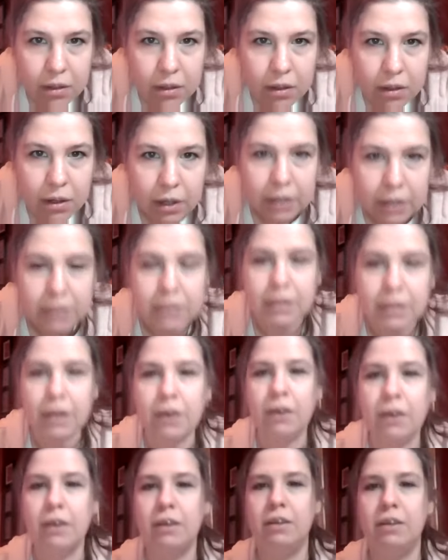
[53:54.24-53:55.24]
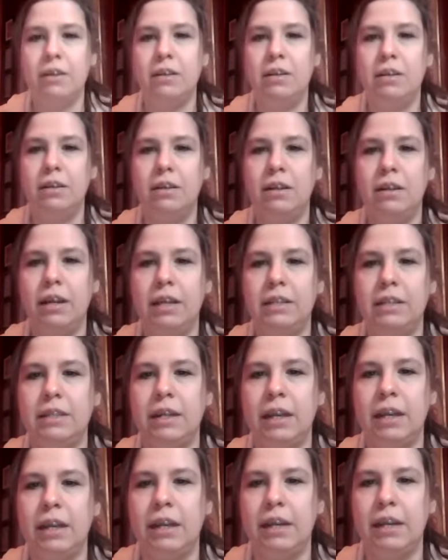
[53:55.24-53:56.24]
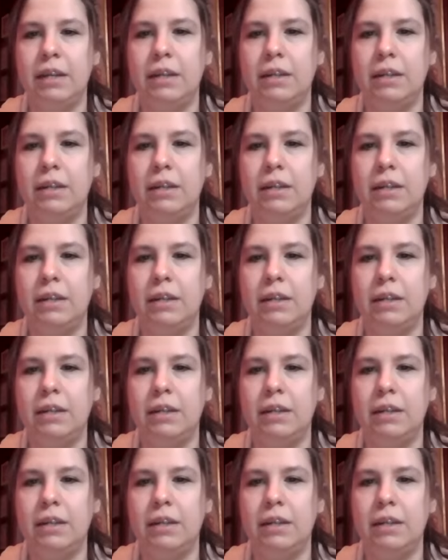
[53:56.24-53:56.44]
Good, Sarah. Nice, Diane.